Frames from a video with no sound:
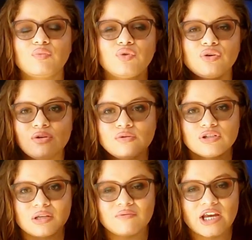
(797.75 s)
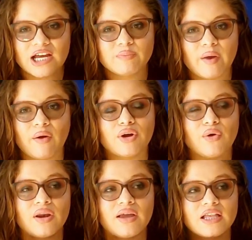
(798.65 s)
use some of Jack's power,
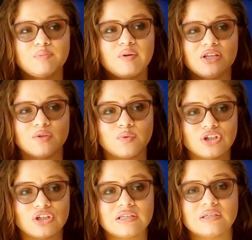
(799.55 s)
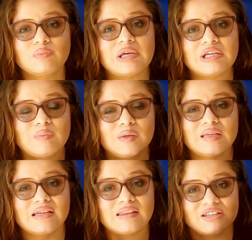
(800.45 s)
going against Billy's wishes, because Billy
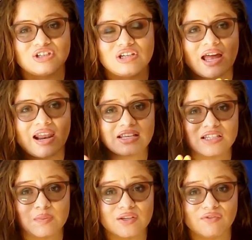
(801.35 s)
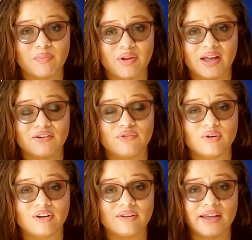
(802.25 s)
is like, she kind of has a specific plan
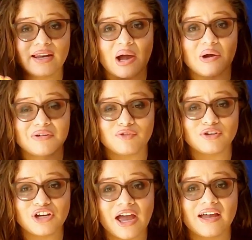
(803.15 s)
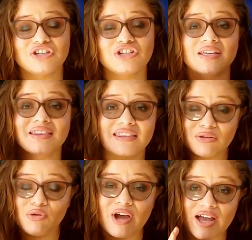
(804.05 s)
laid out for Jack. And she's like,
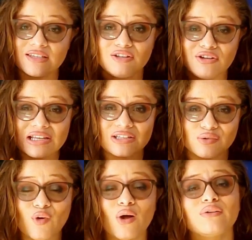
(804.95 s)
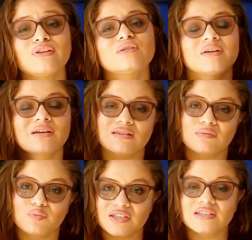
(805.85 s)
you guys need to follow this,
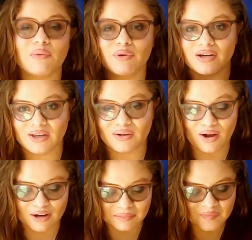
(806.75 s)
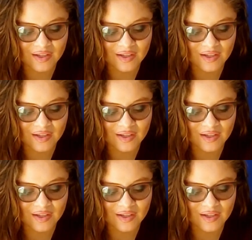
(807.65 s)
because this is how we're going to kill God.